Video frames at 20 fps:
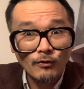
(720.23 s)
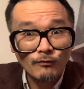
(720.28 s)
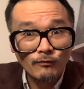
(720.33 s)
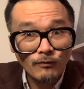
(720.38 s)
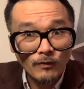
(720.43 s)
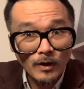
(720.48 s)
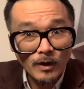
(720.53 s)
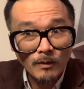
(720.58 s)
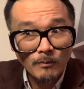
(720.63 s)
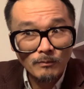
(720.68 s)

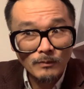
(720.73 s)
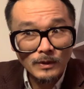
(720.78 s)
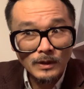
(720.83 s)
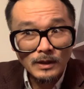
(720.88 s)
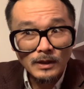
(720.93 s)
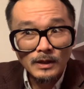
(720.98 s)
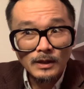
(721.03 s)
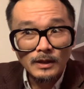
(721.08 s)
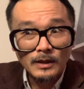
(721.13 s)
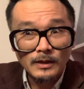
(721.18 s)
from
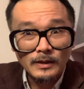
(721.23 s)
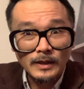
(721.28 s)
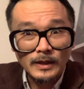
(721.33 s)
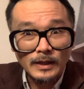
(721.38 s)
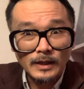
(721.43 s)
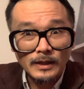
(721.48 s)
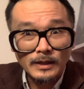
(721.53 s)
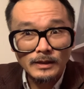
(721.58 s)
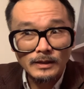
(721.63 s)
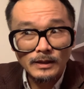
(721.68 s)

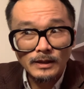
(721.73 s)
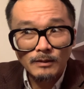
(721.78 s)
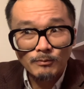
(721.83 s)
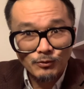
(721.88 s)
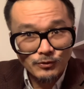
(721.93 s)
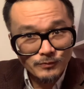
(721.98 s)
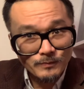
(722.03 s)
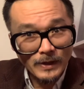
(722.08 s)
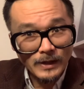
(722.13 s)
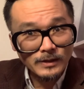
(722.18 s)
the
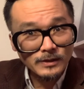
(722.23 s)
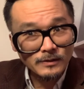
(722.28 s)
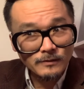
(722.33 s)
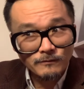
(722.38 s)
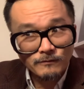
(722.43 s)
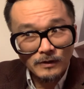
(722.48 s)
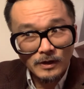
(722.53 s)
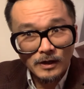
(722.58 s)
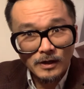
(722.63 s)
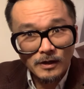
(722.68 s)

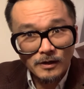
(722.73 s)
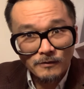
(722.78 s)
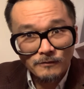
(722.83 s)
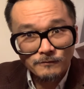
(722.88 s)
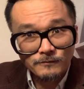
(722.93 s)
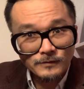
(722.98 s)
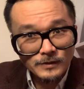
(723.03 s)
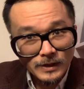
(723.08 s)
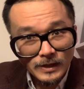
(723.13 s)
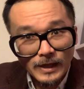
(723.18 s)
perspective
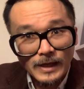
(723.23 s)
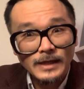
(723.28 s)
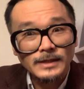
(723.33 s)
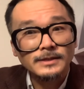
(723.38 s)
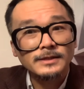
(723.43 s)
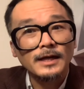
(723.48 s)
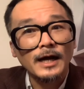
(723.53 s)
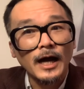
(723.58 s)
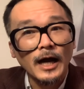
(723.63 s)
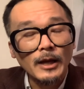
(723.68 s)
of
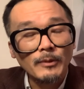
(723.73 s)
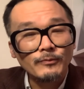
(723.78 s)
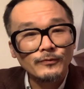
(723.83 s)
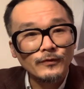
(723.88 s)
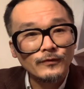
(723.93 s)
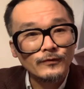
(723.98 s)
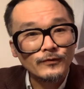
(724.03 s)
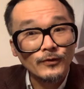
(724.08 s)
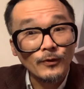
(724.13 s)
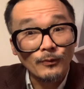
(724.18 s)
today's times.
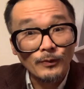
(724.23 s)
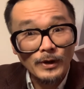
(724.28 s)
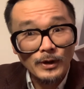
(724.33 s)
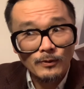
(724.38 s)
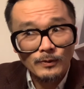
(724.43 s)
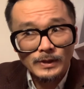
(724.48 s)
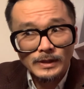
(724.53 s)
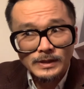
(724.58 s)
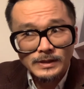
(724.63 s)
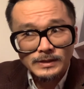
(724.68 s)
And so
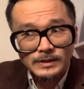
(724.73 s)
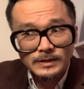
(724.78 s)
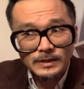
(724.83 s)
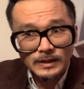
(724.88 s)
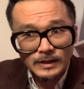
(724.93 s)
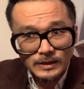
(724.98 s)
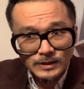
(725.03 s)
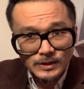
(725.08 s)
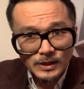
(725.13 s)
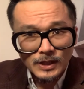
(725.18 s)
there is
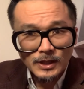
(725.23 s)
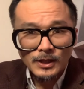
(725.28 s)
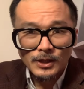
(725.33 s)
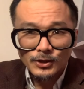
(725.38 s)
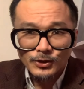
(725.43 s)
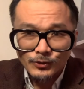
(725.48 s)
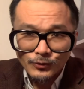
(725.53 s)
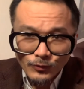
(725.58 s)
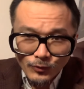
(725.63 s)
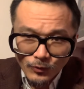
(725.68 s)
this
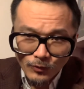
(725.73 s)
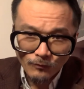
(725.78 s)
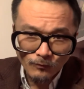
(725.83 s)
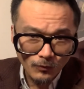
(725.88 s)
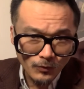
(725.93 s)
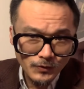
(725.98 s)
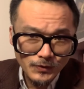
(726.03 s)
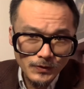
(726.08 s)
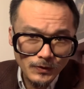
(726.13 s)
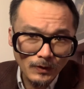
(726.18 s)

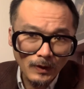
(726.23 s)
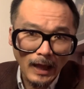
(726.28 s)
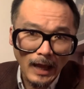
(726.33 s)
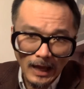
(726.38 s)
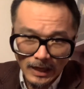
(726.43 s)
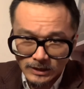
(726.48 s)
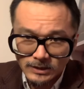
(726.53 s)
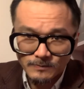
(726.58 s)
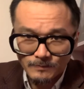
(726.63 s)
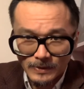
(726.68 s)
universal
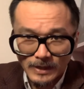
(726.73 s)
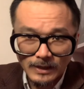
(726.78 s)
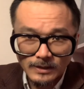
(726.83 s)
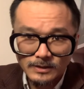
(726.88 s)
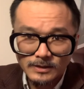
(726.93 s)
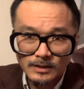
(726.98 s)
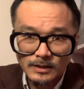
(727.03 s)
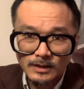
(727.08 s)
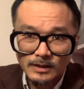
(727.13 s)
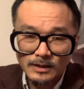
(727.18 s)

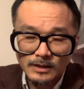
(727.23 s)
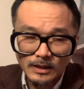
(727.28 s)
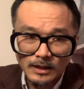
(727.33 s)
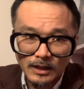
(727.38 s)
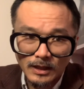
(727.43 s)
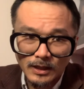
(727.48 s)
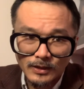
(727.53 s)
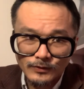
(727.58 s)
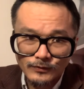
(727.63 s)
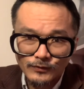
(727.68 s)
aspect
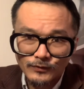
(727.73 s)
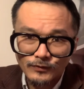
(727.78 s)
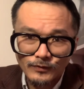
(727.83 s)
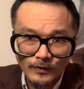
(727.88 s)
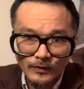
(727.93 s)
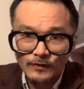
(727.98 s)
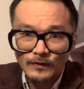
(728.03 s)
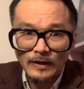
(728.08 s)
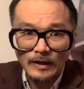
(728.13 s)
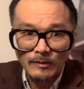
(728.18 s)
to the
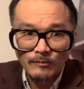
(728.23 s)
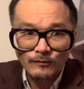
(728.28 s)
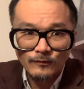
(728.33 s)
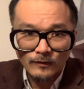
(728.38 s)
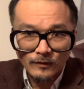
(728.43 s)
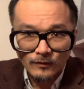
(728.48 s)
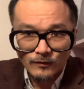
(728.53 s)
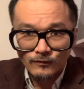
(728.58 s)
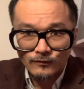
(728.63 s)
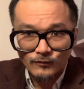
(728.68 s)
themes
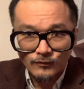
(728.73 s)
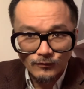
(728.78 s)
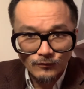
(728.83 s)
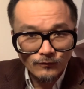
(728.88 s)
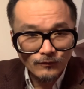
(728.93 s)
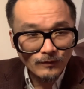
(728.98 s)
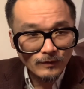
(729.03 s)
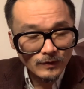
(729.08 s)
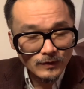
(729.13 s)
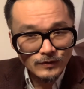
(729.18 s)
and
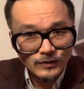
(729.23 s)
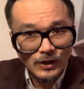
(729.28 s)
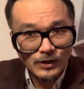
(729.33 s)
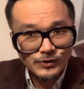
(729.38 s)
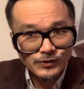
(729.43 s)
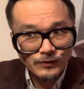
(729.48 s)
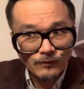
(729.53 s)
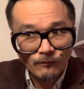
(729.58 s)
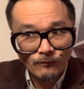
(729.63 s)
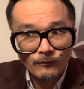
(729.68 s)
concerns and
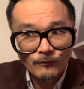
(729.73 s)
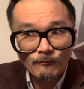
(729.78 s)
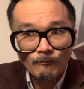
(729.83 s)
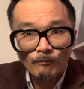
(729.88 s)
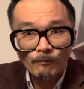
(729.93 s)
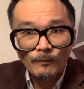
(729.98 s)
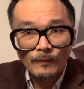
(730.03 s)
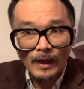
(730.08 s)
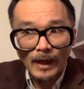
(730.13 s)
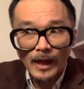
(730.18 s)
discussions
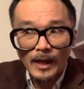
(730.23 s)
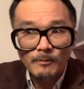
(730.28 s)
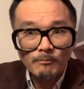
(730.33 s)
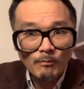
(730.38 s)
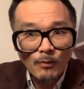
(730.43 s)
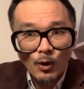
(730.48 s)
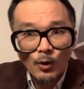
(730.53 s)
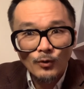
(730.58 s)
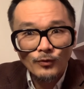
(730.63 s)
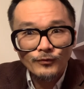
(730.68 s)
and
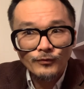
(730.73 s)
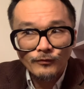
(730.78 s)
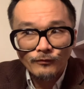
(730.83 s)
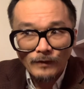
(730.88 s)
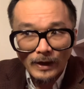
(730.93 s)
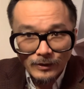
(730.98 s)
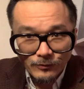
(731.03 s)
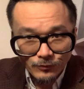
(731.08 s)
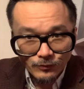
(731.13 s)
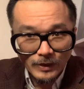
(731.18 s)
modes of
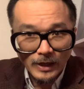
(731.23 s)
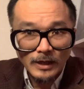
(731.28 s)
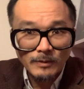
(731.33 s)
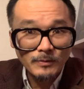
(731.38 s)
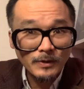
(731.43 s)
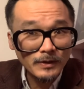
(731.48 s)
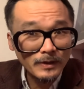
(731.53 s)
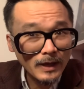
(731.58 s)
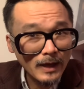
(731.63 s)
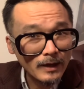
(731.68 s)

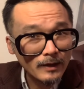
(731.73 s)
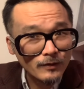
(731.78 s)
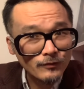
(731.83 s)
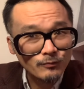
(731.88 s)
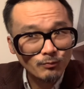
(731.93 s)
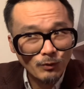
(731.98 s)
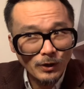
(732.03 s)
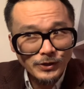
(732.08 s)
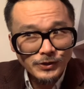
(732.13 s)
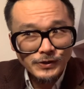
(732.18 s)
entertainment and
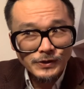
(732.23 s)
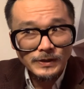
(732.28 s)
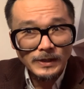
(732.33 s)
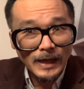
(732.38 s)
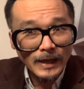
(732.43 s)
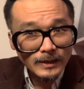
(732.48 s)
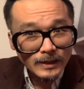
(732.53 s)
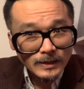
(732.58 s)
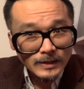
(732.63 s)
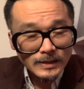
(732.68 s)
expression,
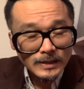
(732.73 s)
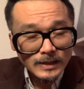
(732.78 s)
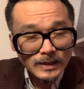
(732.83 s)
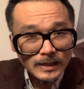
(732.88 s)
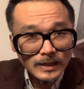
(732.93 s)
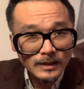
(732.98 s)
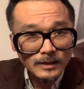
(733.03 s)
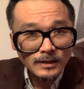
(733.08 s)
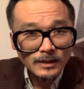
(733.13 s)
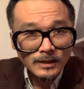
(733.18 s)
and
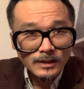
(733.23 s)
indeed